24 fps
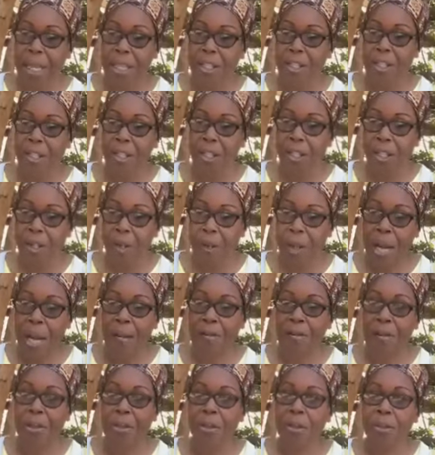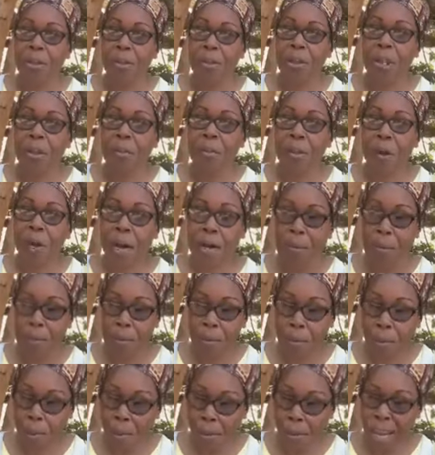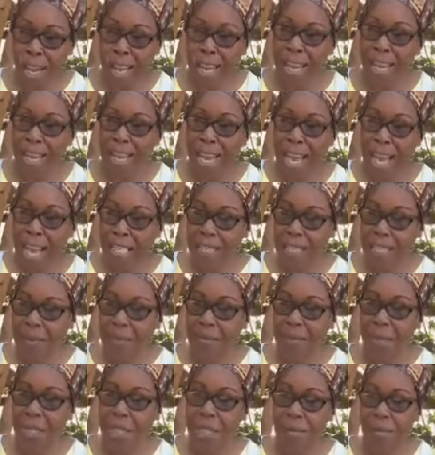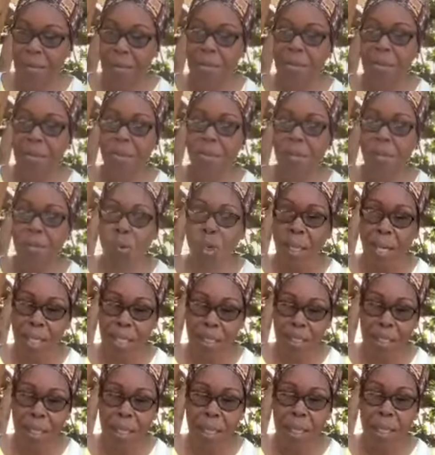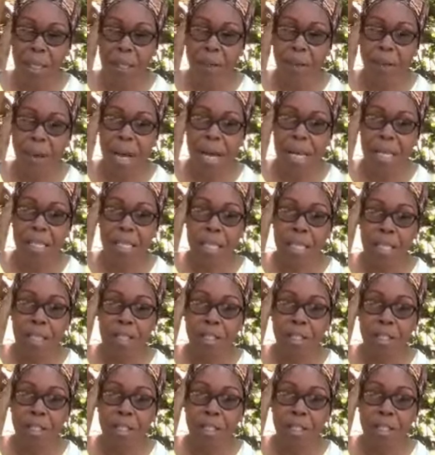So you have to do your part. Pray and ask him to give you the strength, right?